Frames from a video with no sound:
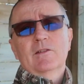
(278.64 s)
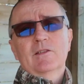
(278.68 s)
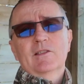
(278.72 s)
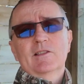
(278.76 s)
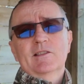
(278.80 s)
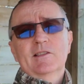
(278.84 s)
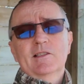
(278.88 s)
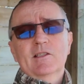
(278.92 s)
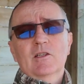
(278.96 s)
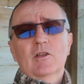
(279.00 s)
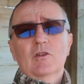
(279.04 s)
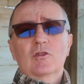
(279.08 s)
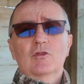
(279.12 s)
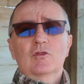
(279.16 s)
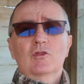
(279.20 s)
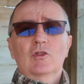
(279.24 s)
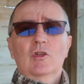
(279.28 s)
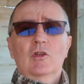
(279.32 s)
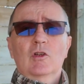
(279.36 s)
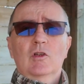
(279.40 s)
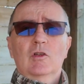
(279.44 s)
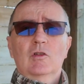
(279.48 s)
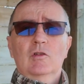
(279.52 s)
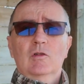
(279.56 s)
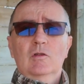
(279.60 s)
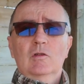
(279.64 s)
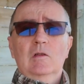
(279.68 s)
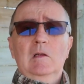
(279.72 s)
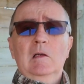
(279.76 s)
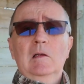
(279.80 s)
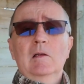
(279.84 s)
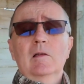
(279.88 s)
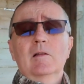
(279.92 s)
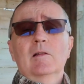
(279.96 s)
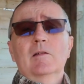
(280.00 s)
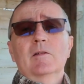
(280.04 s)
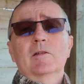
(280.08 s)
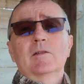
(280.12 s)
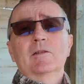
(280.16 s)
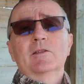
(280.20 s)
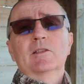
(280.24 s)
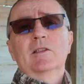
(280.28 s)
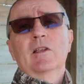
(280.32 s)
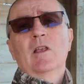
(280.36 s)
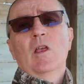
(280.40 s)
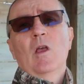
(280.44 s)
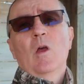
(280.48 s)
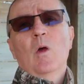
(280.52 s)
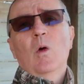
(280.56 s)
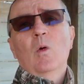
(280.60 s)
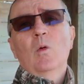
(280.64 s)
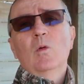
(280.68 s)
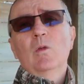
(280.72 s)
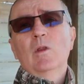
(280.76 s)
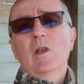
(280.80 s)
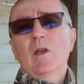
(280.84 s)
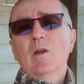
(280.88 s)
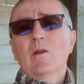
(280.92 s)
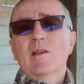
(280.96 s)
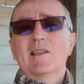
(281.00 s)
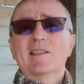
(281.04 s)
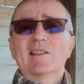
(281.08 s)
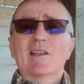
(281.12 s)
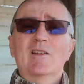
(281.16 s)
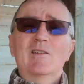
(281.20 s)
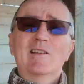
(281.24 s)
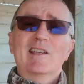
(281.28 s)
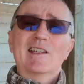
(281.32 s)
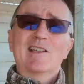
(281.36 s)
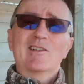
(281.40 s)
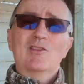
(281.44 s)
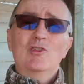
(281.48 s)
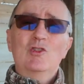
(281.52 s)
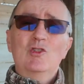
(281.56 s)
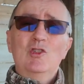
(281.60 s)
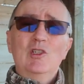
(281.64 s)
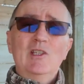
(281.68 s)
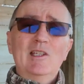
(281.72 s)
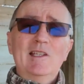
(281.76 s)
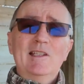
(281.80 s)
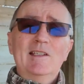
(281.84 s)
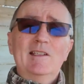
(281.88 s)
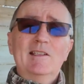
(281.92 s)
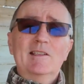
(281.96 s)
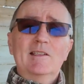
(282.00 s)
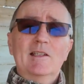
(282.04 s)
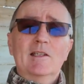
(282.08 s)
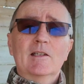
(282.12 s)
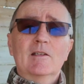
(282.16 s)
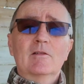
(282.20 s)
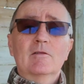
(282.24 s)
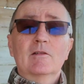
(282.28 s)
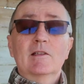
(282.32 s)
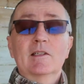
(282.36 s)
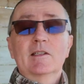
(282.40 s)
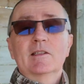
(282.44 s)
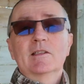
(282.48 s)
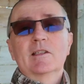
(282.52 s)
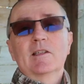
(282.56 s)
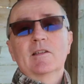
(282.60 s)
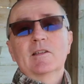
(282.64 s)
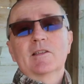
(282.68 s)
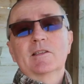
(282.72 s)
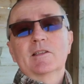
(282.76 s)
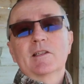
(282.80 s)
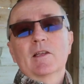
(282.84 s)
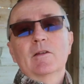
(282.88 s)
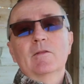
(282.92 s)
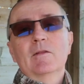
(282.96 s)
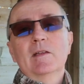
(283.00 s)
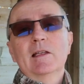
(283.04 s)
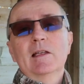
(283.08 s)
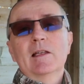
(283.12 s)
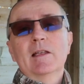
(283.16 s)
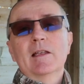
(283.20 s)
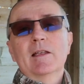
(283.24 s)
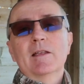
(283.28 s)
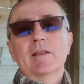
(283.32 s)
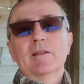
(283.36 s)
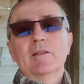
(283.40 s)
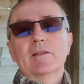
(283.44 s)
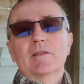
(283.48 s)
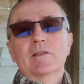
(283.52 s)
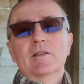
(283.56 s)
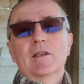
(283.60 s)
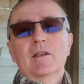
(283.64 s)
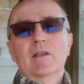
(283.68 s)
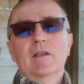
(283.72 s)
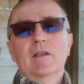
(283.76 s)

such good glass, although it's only a G series Sony lens,